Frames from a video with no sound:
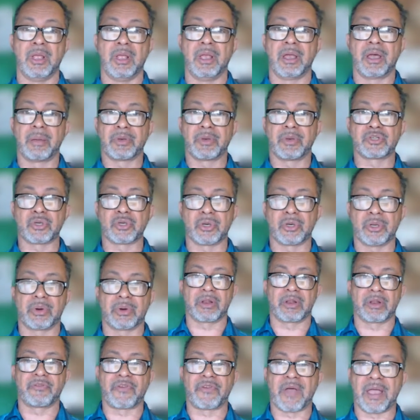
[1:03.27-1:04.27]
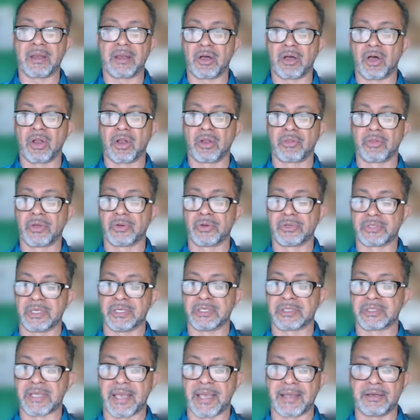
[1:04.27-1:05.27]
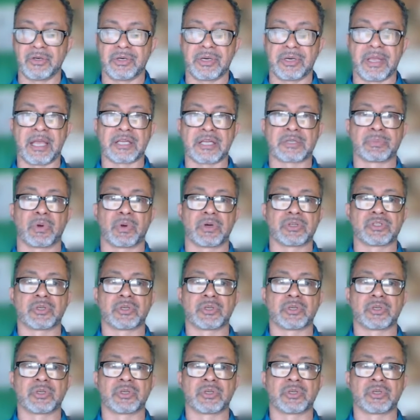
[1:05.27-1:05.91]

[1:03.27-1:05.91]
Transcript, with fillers: I'm going to show you find all of those inside your dashboard.